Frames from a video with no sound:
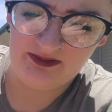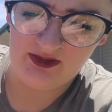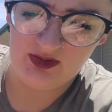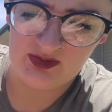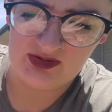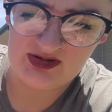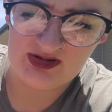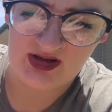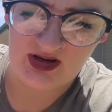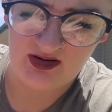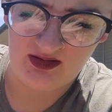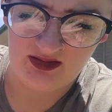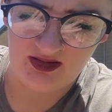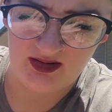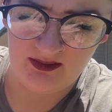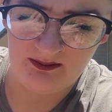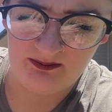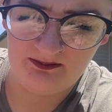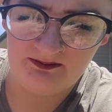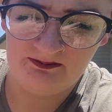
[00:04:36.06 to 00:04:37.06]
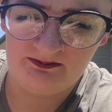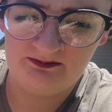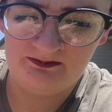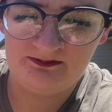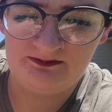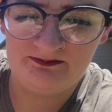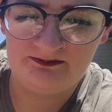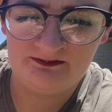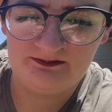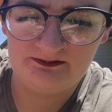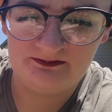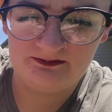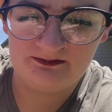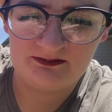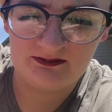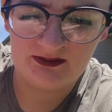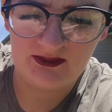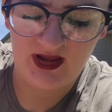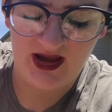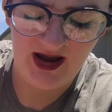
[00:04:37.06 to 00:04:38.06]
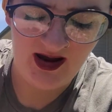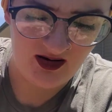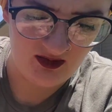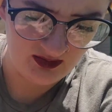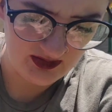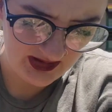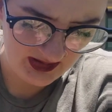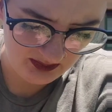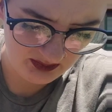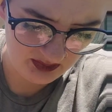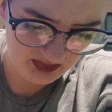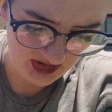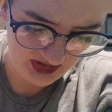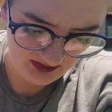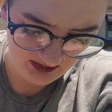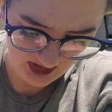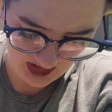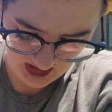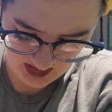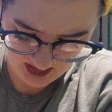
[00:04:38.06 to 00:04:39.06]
scare them. Ow, it bit me.